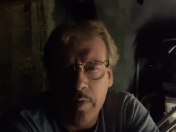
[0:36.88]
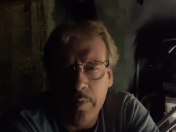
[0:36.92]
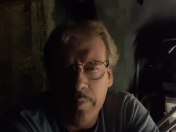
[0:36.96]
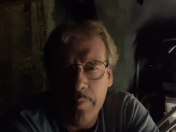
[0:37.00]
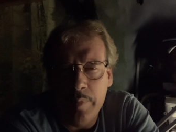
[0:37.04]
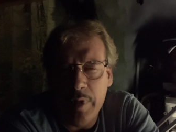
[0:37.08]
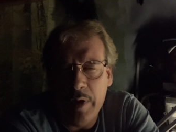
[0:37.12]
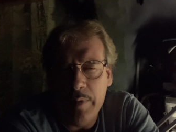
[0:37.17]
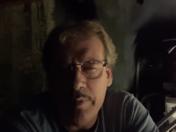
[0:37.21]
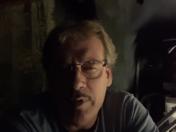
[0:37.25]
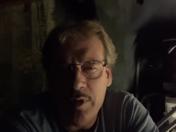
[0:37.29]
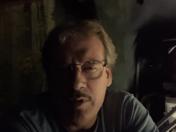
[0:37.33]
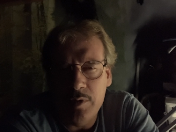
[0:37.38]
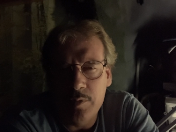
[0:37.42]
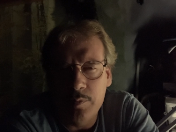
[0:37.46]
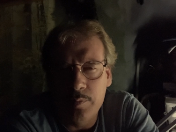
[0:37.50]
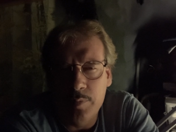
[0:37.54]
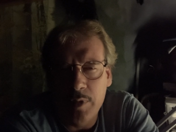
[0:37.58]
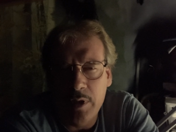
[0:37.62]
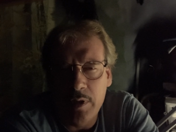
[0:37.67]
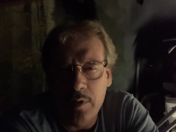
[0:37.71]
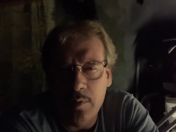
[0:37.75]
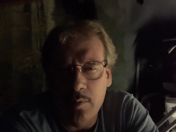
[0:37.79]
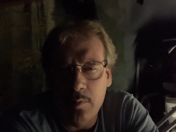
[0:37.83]
maybe has
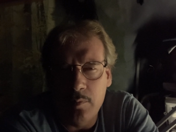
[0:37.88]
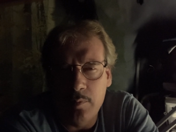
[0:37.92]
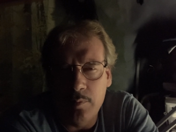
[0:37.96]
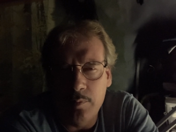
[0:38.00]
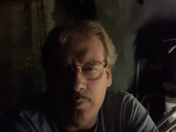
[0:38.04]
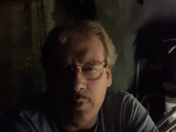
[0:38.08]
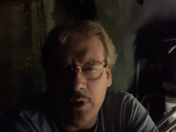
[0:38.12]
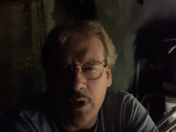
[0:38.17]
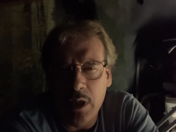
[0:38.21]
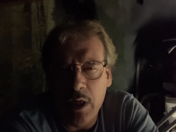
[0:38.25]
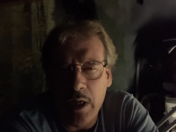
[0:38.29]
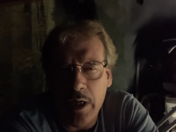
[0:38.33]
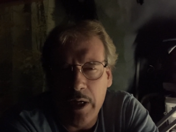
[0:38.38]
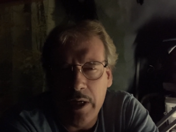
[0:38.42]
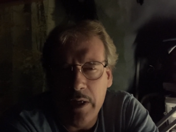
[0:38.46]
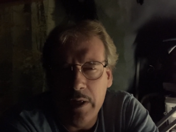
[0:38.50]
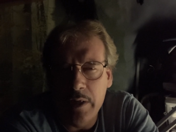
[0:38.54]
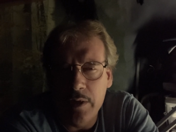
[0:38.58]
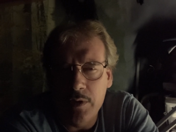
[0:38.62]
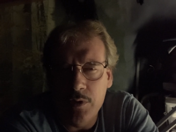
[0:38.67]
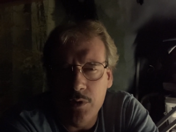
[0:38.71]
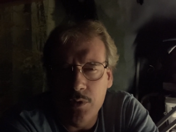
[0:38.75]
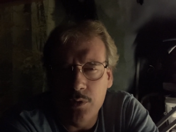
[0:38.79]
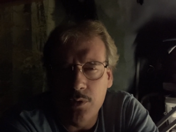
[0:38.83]
been applied
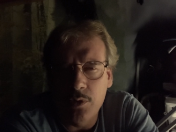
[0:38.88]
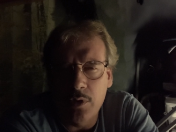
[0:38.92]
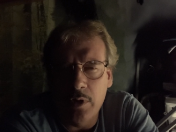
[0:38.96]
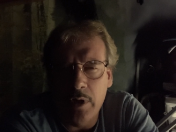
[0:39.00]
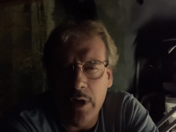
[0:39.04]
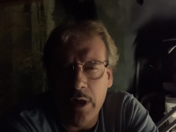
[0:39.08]
in your